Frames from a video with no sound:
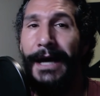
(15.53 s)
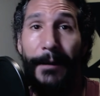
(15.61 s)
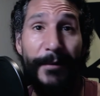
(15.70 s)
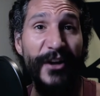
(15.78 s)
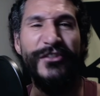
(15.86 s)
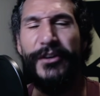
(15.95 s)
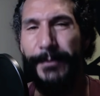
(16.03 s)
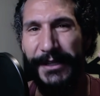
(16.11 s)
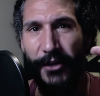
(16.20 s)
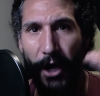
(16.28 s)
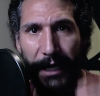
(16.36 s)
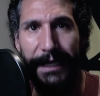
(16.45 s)
I'm also going to be
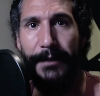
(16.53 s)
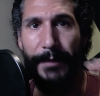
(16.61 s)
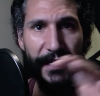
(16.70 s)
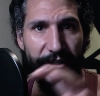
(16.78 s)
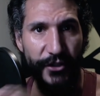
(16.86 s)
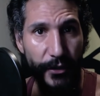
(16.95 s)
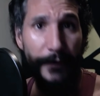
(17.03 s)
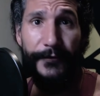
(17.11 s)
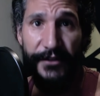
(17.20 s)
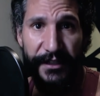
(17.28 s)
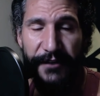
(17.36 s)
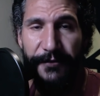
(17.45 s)
talking about a
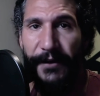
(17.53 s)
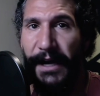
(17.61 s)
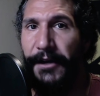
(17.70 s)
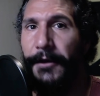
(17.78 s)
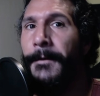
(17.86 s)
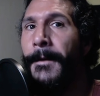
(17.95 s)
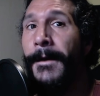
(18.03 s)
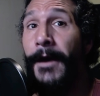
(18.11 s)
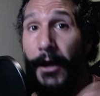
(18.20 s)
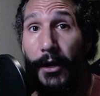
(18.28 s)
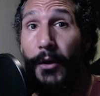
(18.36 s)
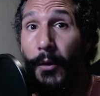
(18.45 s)
UFC fighter
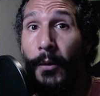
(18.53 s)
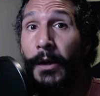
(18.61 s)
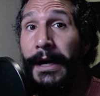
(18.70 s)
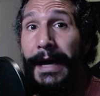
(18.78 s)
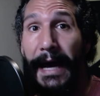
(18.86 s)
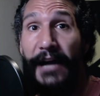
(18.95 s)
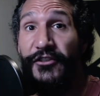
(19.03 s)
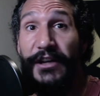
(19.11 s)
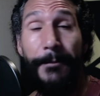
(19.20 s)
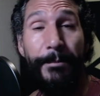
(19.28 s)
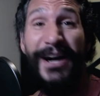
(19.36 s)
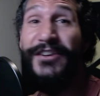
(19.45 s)
who actually
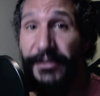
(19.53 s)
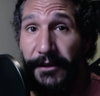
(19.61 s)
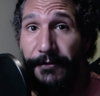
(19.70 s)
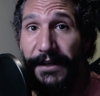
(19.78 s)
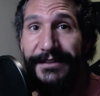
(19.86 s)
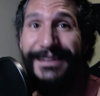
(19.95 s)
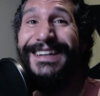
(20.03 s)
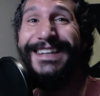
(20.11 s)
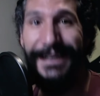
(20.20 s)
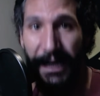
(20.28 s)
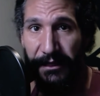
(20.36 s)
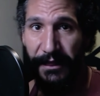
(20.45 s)
got punched in the face and did
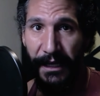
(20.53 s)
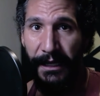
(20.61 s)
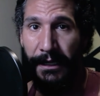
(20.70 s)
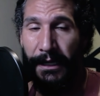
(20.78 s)
nothing,